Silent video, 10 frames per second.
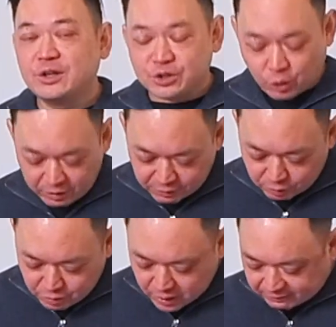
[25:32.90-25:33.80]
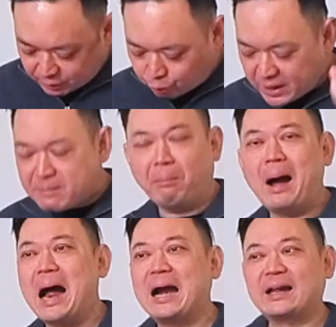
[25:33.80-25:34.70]
So if you read
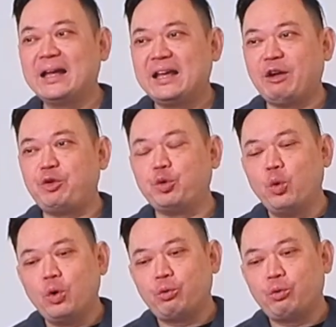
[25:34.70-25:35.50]
Mark, if you